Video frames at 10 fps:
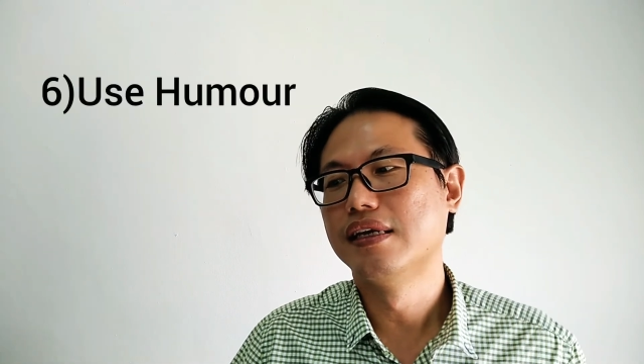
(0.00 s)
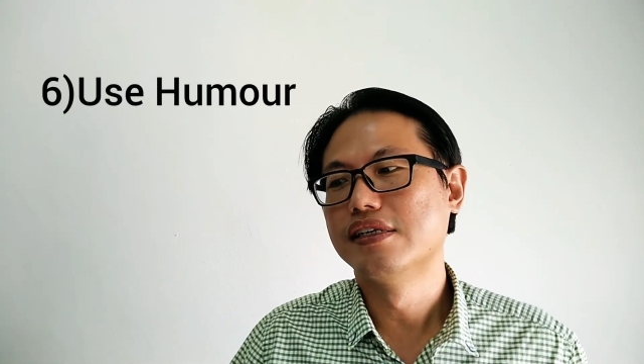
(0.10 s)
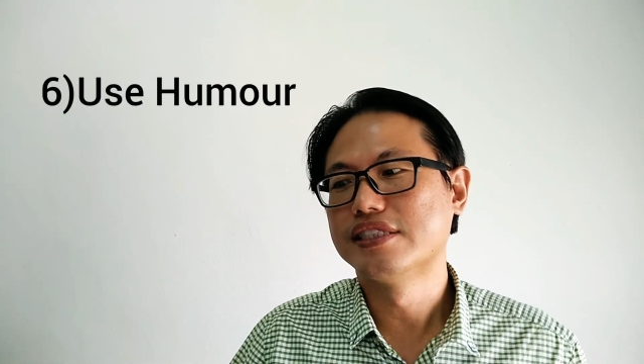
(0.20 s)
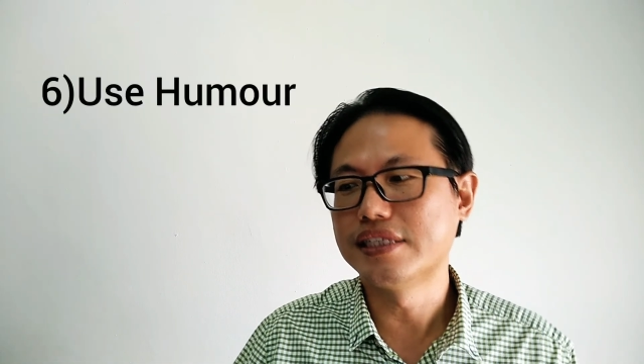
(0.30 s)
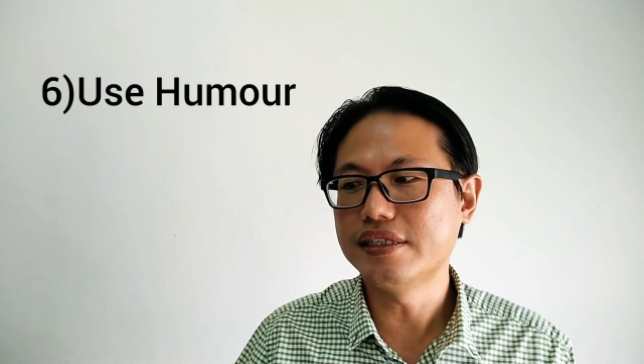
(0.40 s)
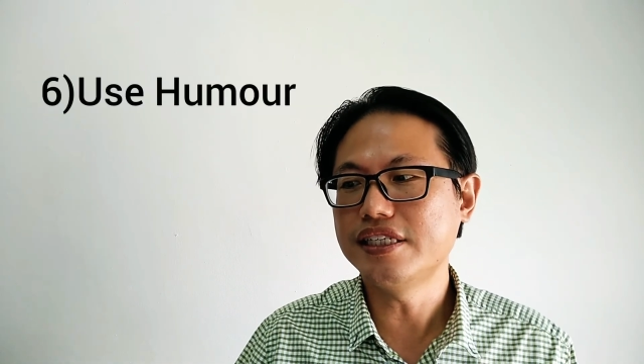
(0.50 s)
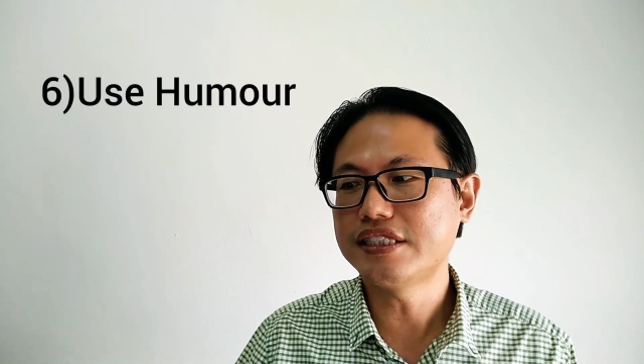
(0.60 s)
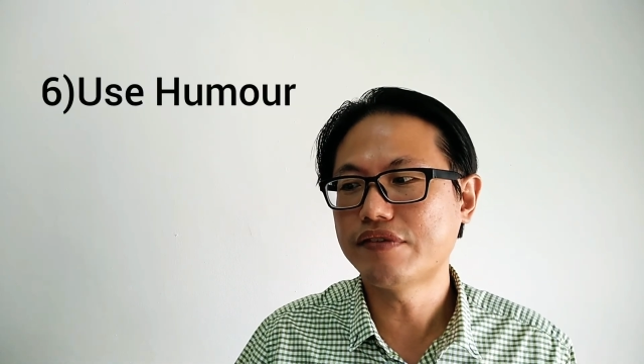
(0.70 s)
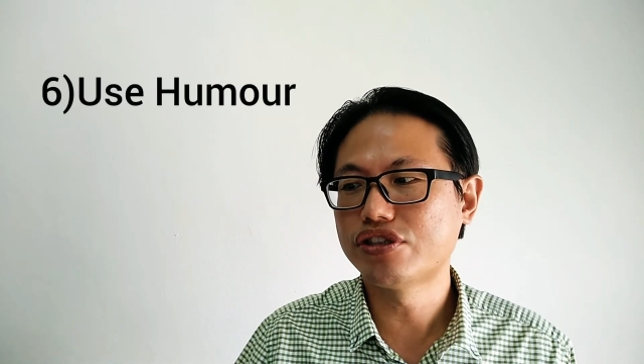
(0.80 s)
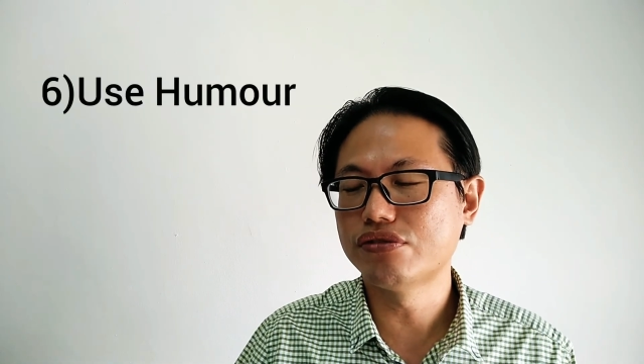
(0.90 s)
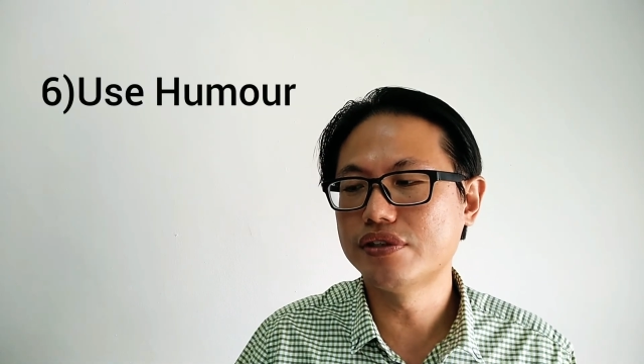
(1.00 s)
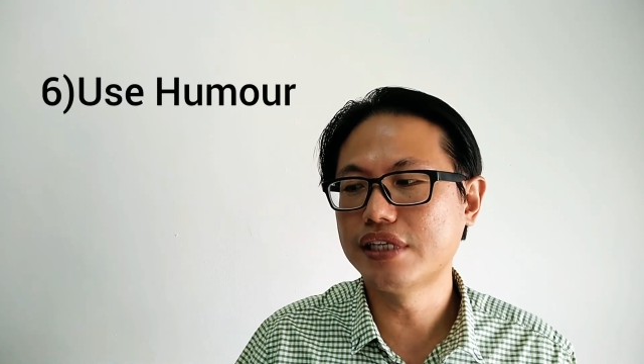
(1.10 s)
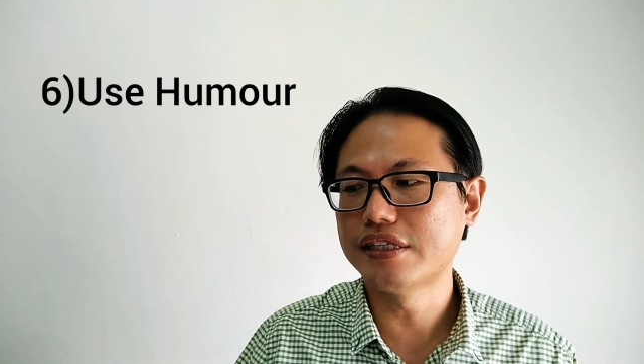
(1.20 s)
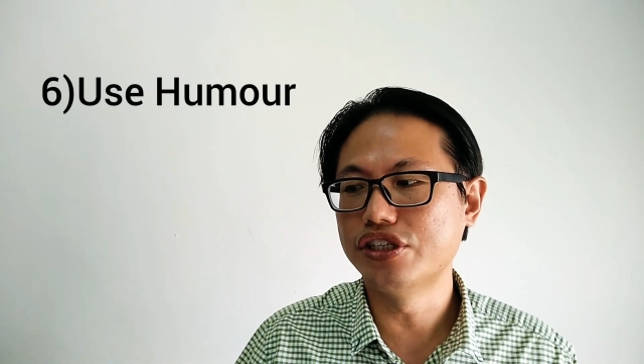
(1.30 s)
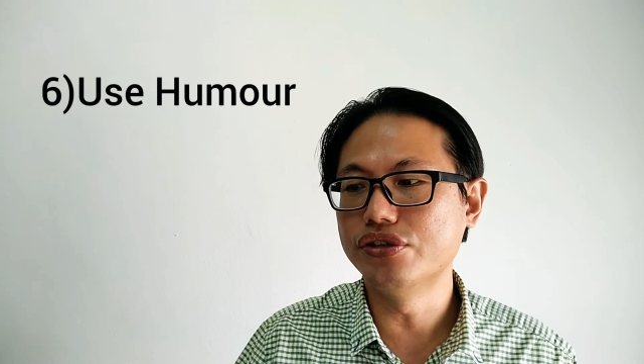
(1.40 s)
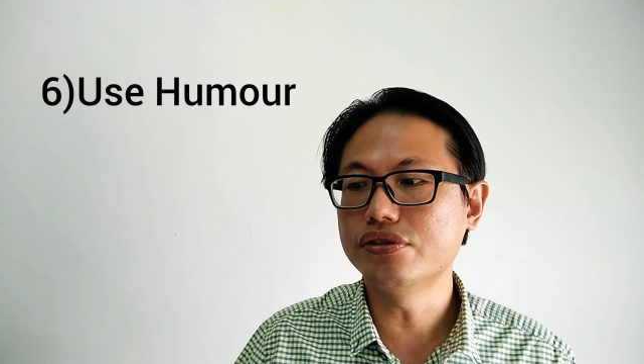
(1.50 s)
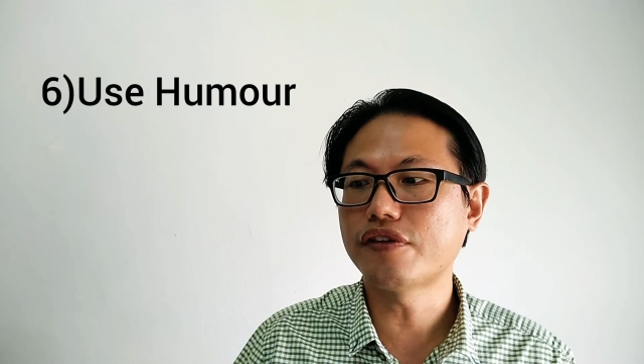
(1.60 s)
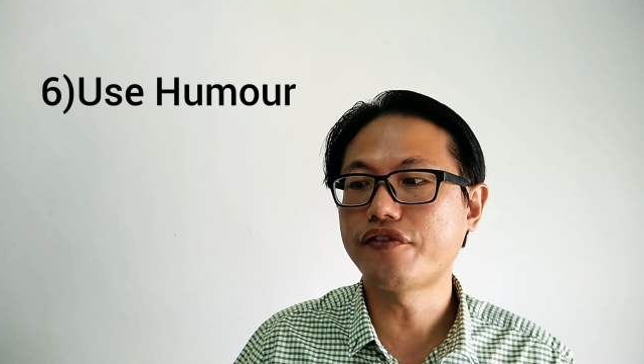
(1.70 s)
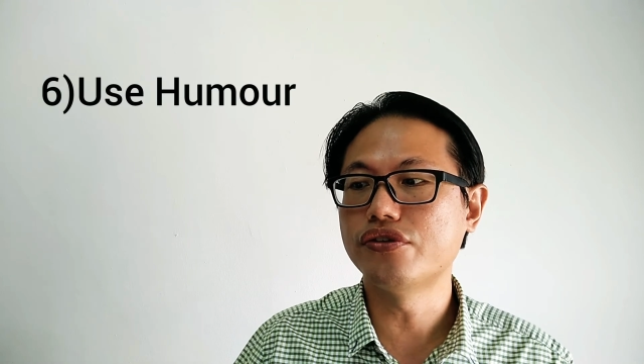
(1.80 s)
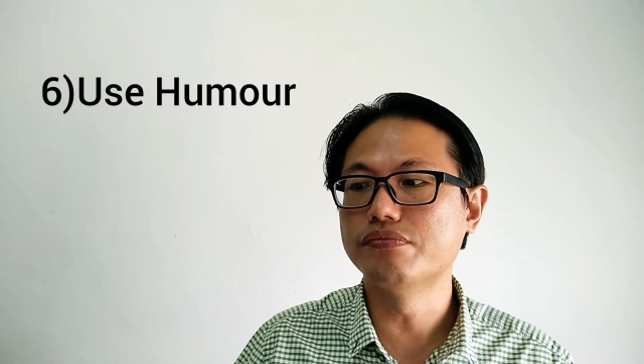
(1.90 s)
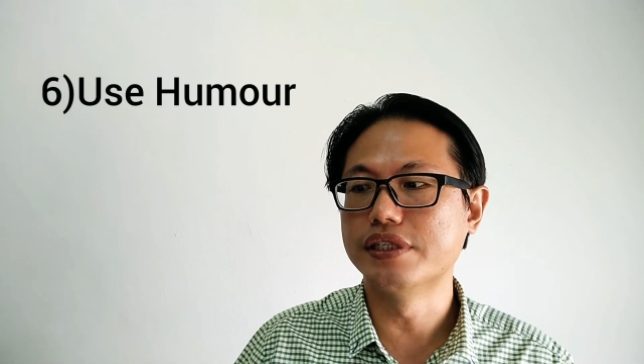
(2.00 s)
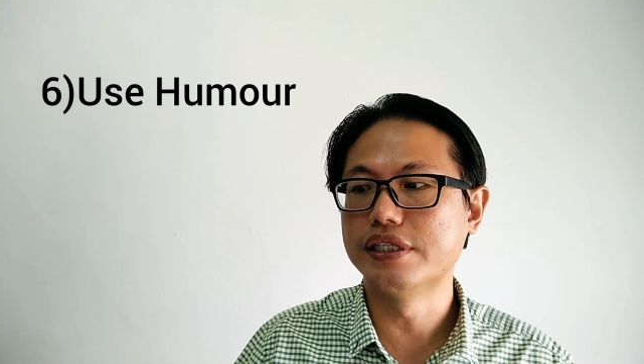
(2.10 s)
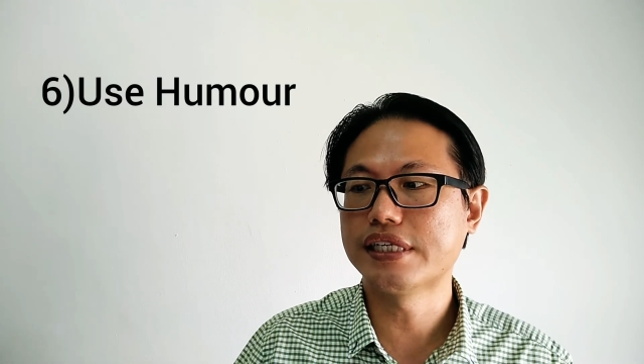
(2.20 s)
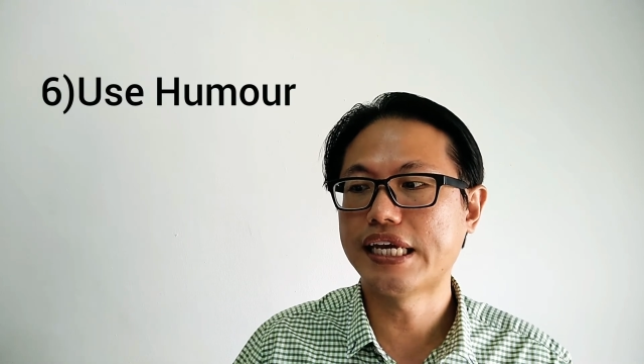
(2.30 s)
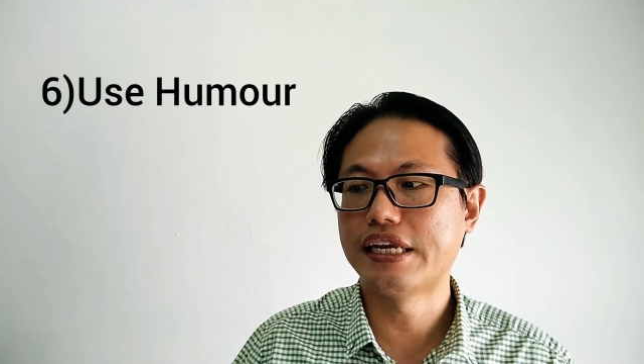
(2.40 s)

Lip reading: Studies have shown that the use of humor can